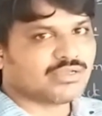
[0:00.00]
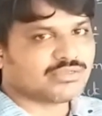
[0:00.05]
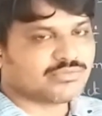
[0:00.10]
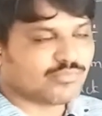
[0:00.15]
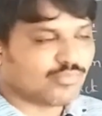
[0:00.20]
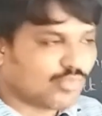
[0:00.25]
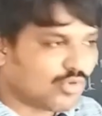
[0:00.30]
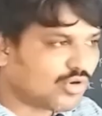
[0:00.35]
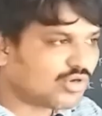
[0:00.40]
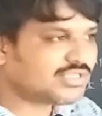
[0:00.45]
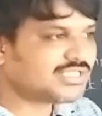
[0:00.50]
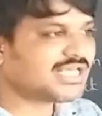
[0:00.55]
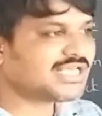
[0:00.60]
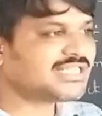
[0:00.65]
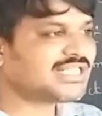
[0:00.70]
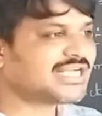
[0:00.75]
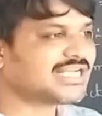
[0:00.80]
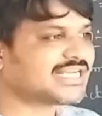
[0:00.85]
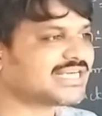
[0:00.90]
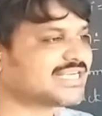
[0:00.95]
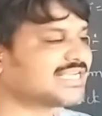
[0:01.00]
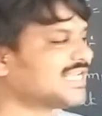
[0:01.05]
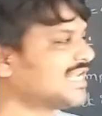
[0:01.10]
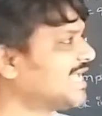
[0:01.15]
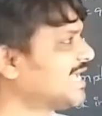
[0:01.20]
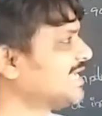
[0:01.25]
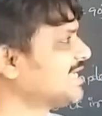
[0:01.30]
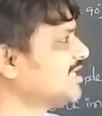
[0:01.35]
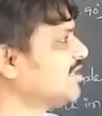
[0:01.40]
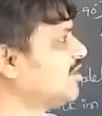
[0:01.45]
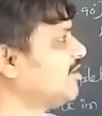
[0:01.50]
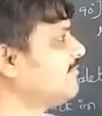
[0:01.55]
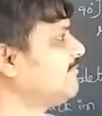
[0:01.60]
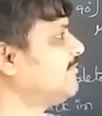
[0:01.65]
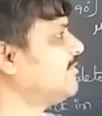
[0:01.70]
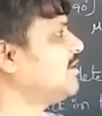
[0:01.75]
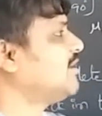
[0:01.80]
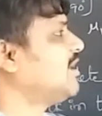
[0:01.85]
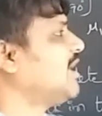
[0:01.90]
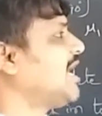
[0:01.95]
More than the critical angle of
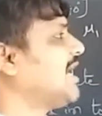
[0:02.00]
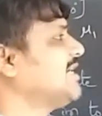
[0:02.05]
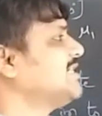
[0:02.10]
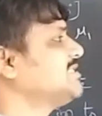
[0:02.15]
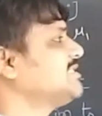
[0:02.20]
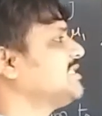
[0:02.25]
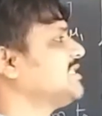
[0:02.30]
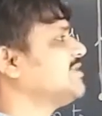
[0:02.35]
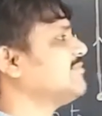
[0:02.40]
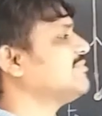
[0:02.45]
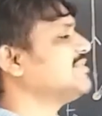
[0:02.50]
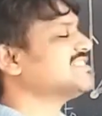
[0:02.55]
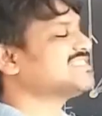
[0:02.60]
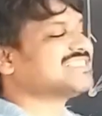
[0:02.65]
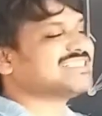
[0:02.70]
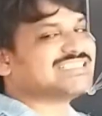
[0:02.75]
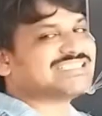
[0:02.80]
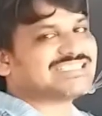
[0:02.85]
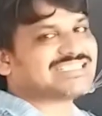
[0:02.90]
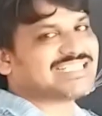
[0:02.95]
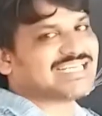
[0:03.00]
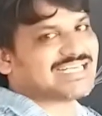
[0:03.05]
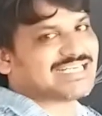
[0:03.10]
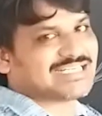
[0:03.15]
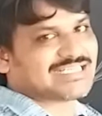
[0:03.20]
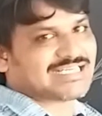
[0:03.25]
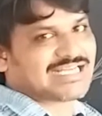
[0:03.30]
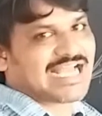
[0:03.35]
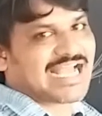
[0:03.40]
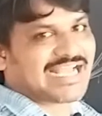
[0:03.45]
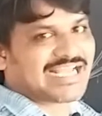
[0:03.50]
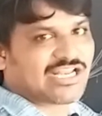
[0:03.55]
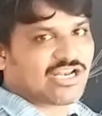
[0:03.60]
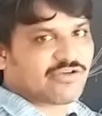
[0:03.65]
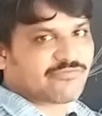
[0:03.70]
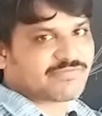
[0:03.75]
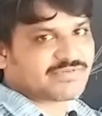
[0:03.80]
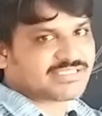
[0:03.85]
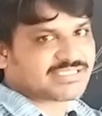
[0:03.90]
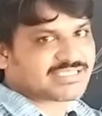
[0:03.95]
IC means incident angle
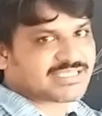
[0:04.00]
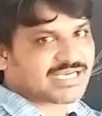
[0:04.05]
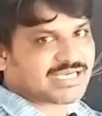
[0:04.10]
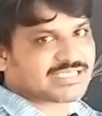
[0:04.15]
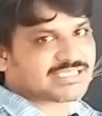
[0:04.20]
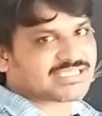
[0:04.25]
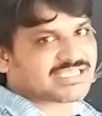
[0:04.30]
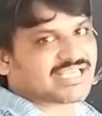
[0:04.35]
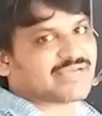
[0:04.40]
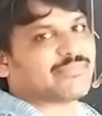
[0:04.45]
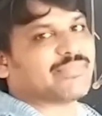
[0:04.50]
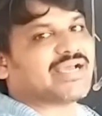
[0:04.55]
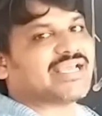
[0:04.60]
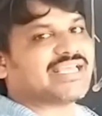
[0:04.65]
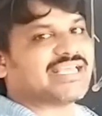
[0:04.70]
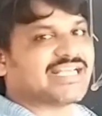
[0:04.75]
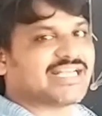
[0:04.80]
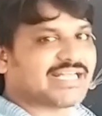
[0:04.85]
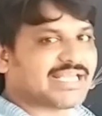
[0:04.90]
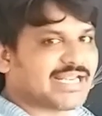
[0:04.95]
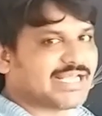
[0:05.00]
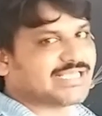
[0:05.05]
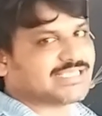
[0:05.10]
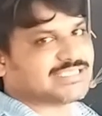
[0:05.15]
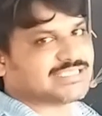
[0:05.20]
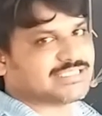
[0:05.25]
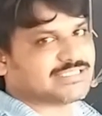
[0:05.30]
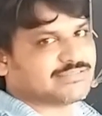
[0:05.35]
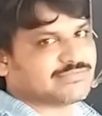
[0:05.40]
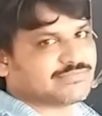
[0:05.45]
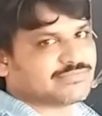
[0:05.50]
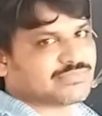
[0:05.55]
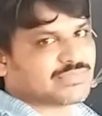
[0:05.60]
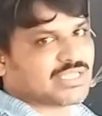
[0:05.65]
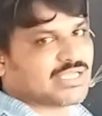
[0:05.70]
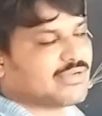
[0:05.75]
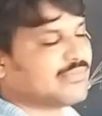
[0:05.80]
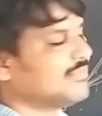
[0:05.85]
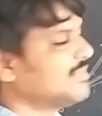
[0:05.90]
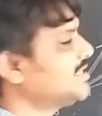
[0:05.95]
of incidence by increased,
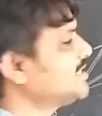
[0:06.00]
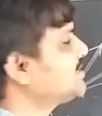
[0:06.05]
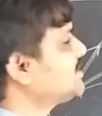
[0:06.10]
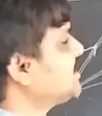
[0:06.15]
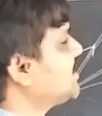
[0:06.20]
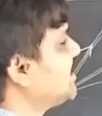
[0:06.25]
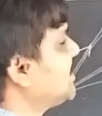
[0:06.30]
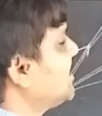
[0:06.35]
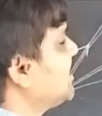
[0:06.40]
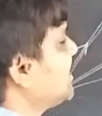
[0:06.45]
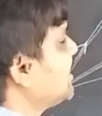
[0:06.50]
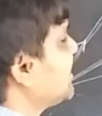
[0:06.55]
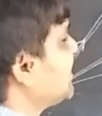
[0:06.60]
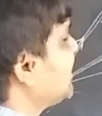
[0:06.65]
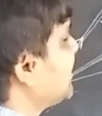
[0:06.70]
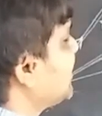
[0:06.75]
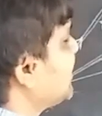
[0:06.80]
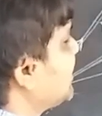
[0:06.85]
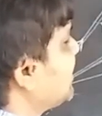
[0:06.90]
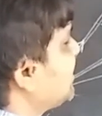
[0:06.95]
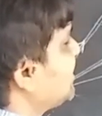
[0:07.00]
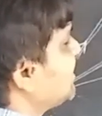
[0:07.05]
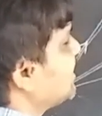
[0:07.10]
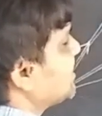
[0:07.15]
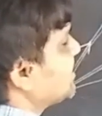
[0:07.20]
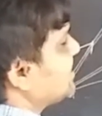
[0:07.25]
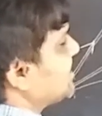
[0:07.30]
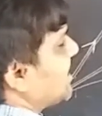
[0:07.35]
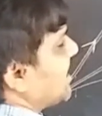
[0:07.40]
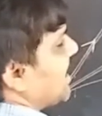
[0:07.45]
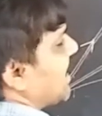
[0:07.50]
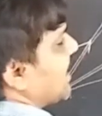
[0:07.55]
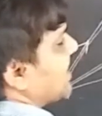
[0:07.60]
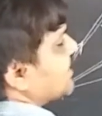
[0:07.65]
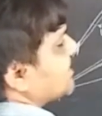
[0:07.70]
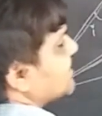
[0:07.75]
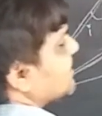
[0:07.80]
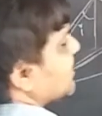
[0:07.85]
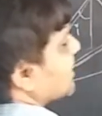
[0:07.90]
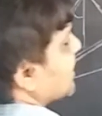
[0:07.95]
means here the
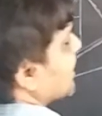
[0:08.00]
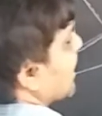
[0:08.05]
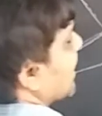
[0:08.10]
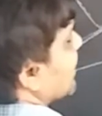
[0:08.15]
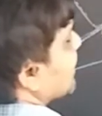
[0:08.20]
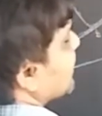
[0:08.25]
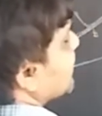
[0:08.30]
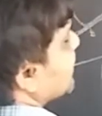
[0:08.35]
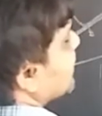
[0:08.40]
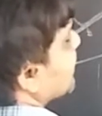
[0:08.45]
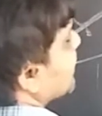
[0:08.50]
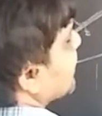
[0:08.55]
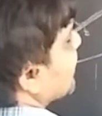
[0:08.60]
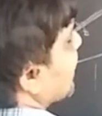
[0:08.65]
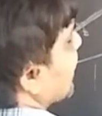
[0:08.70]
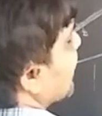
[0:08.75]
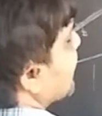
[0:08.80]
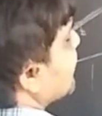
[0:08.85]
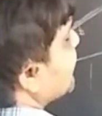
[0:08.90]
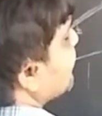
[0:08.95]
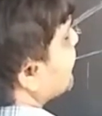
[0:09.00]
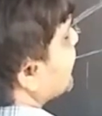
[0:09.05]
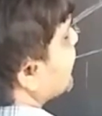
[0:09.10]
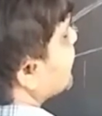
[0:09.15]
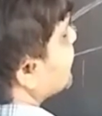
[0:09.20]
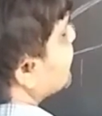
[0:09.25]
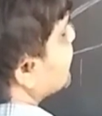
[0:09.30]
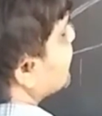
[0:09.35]
IC, here I means